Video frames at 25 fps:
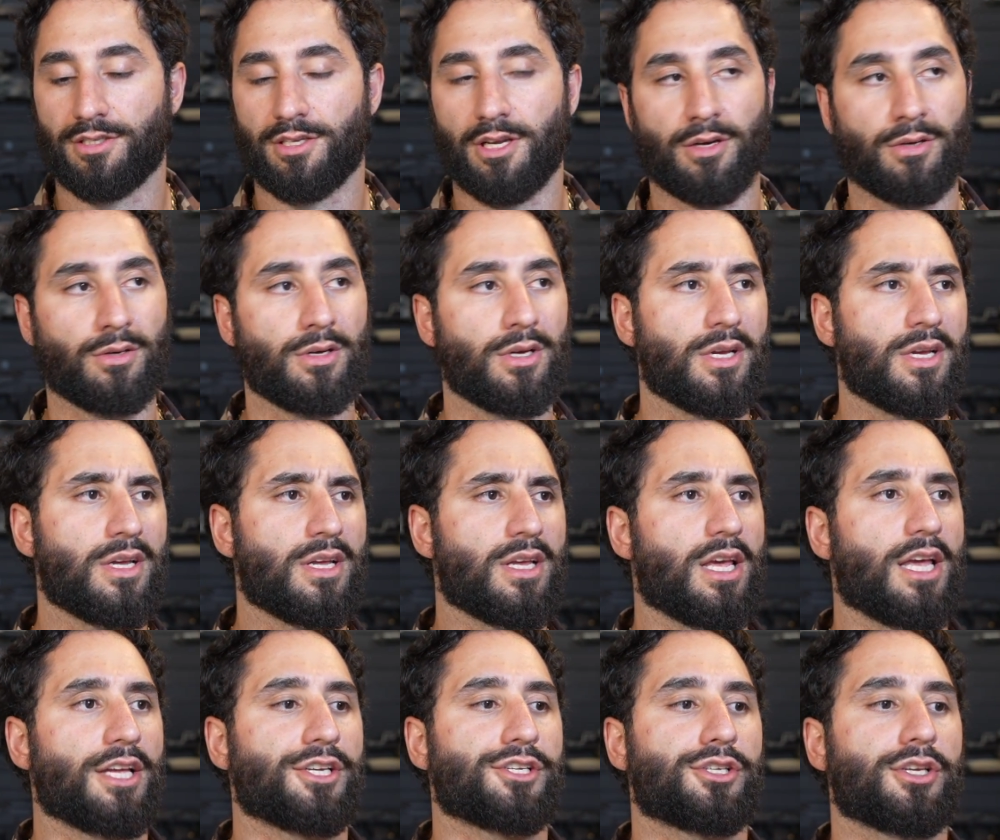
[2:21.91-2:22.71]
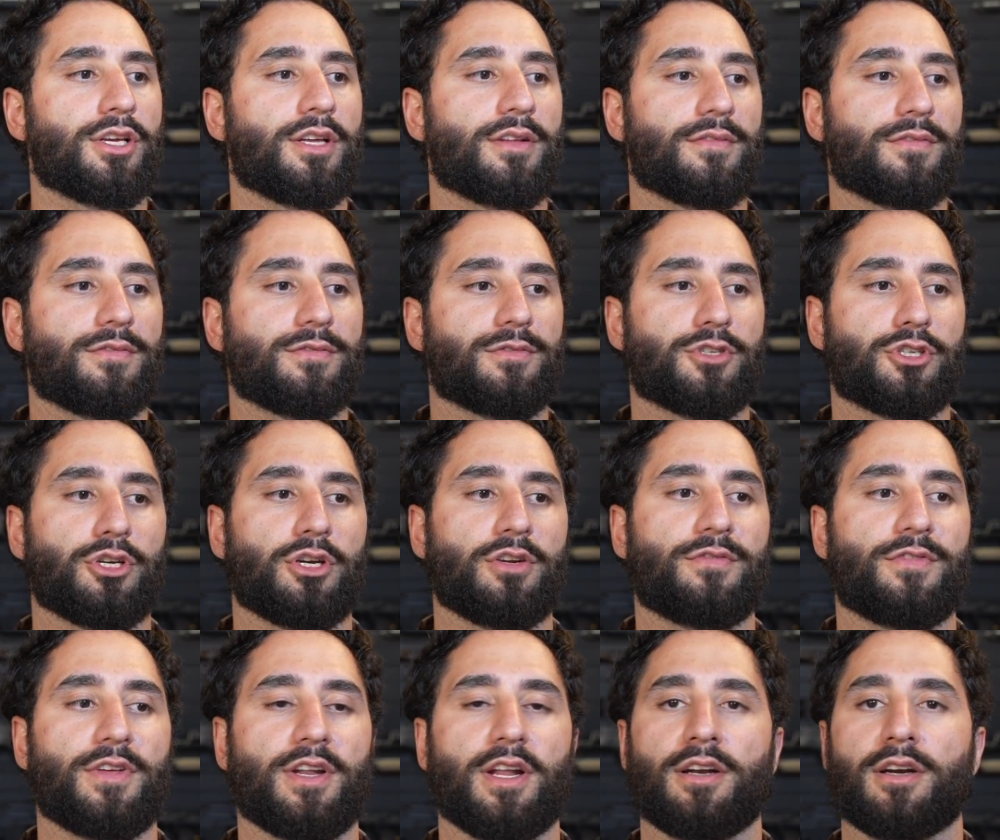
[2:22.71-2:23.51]
So it
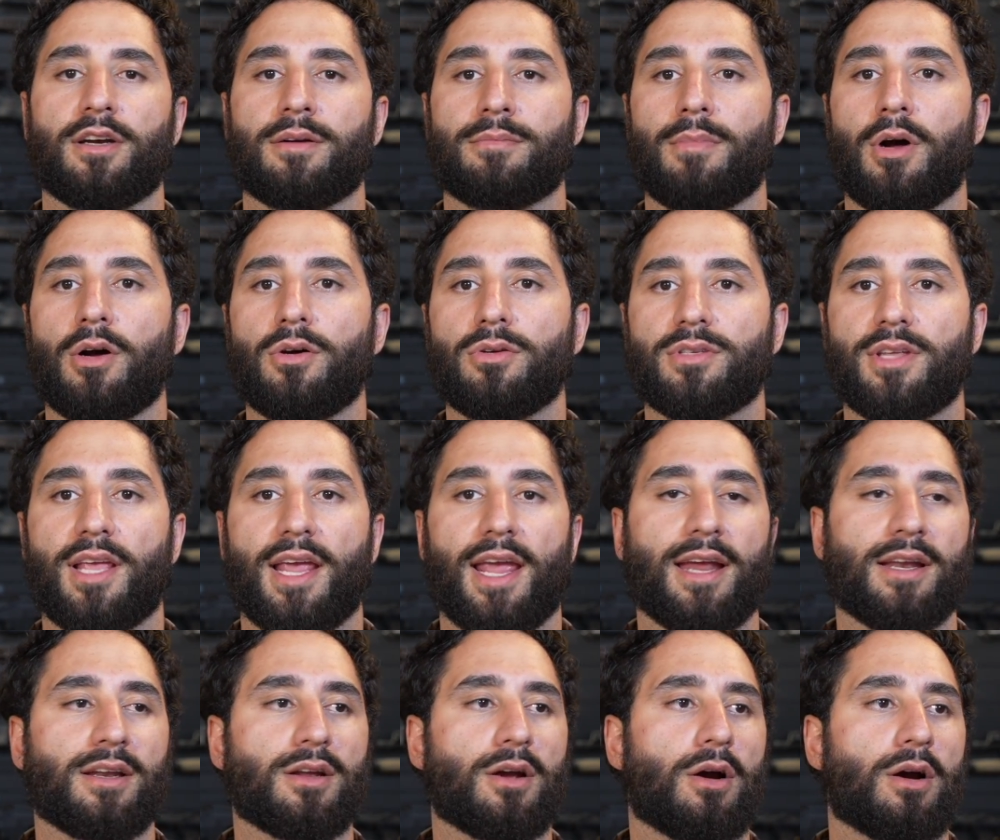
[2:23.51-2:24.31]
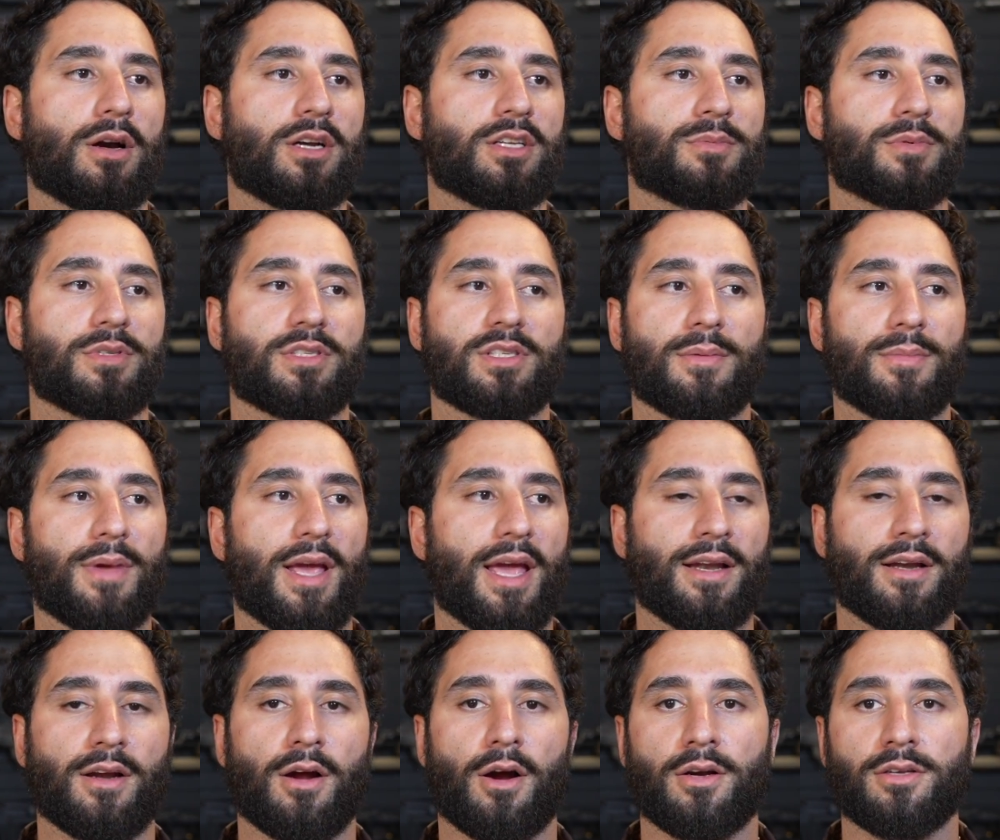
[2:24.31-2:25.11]
should fit under most handguards, but some
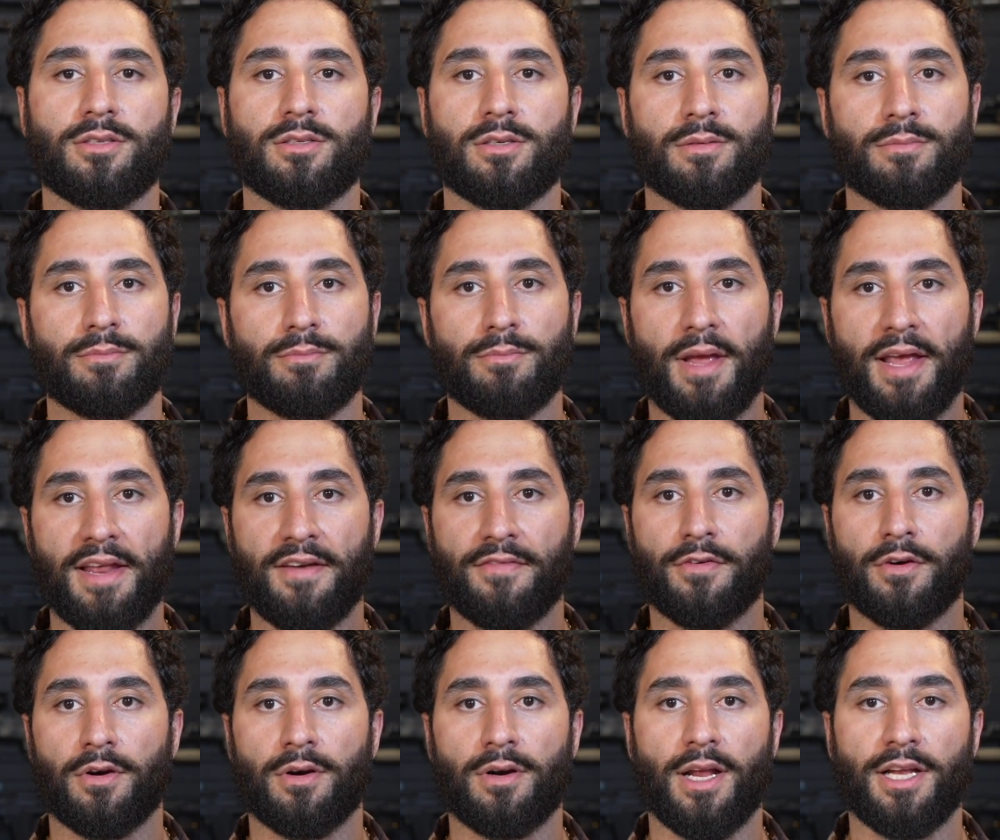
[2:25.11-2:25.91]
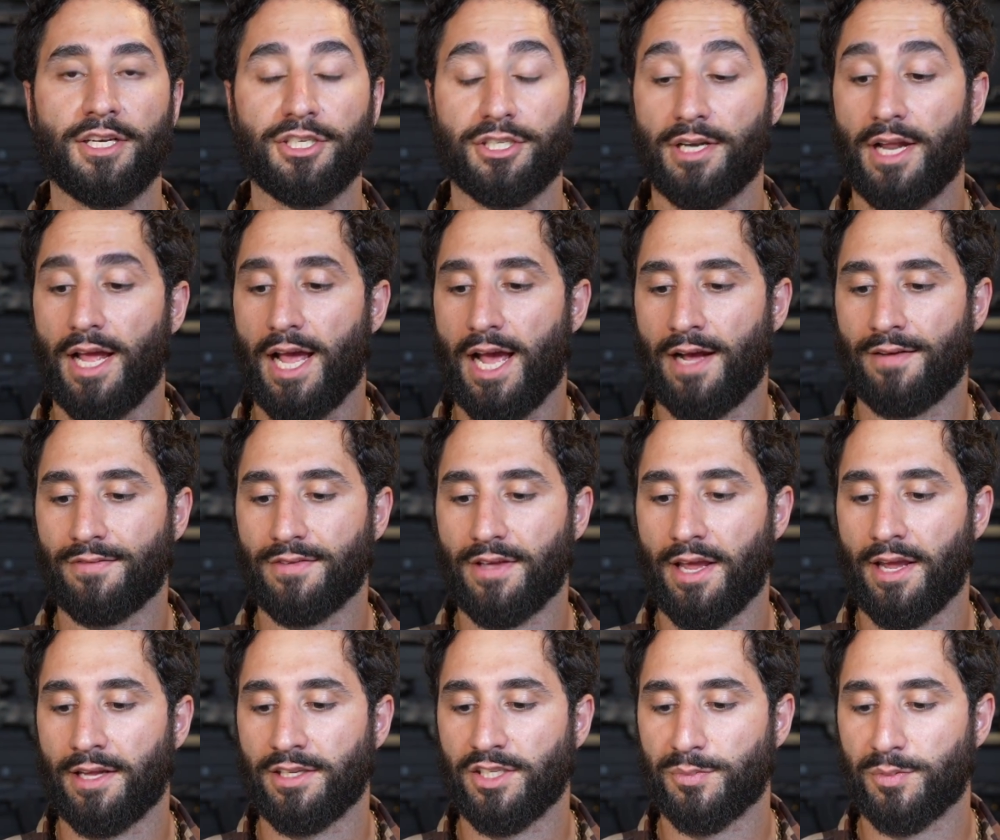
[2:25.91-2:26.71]
handguards are made for 1.5 inch
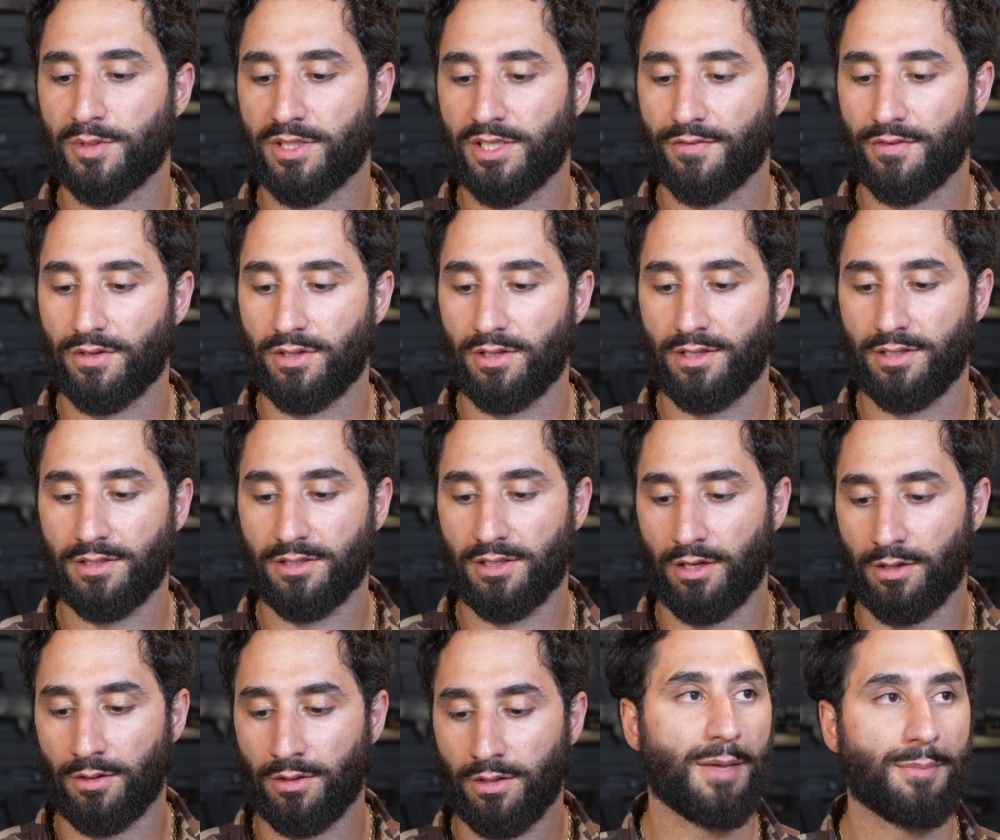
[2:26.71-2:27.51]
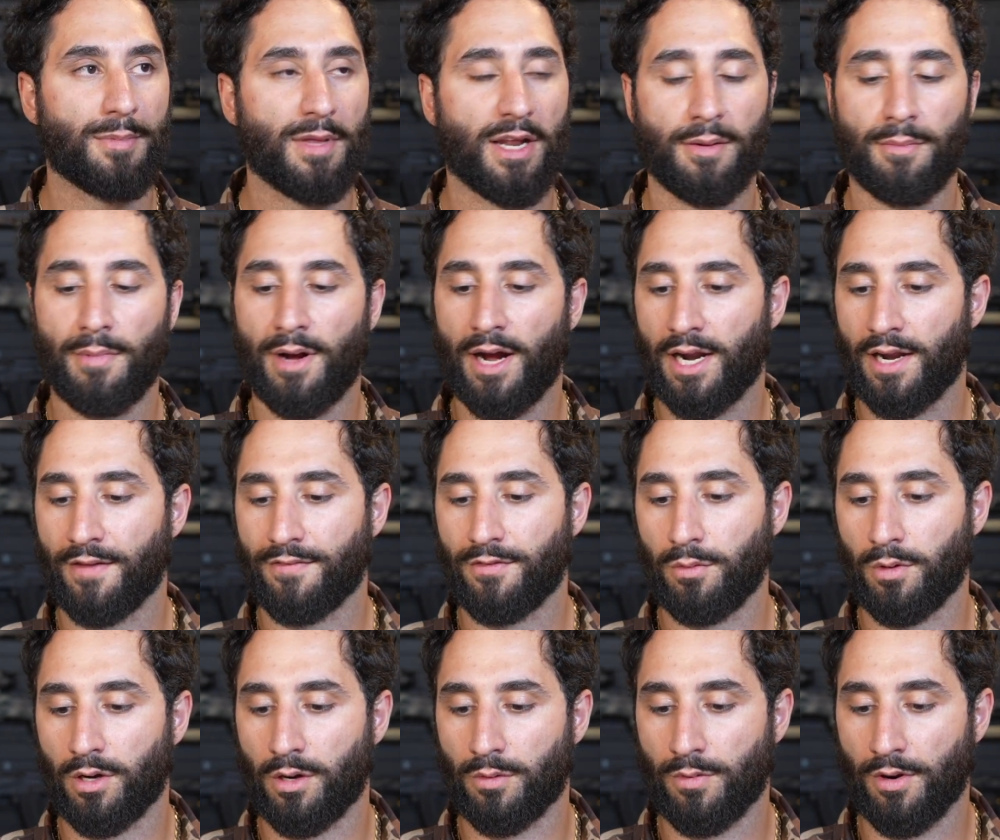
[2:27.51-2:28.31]
cans specifically. So keep that in mind if
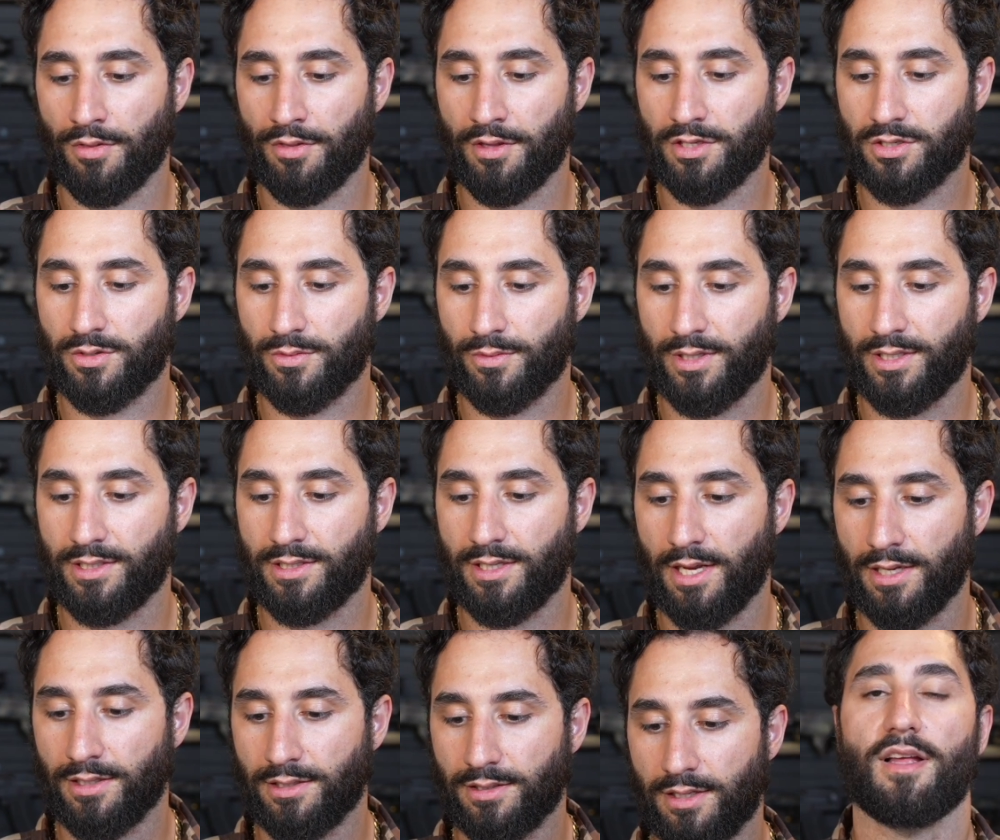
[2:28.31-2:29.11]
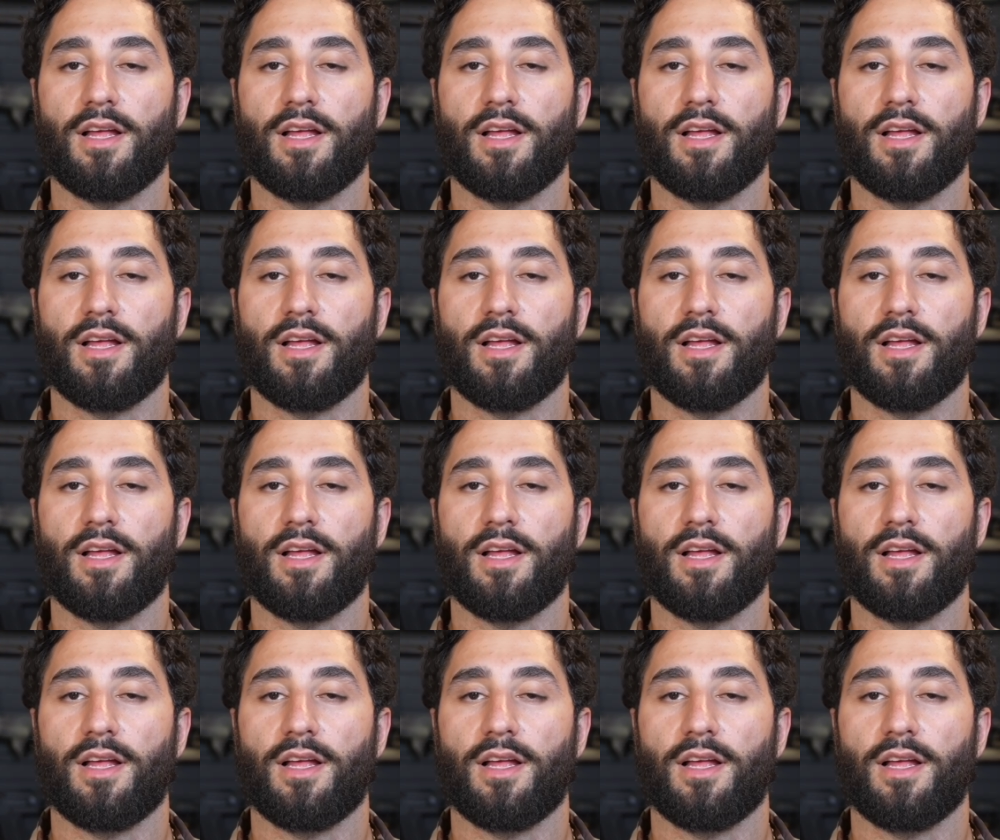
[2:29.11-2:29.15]
you want to run this recessed.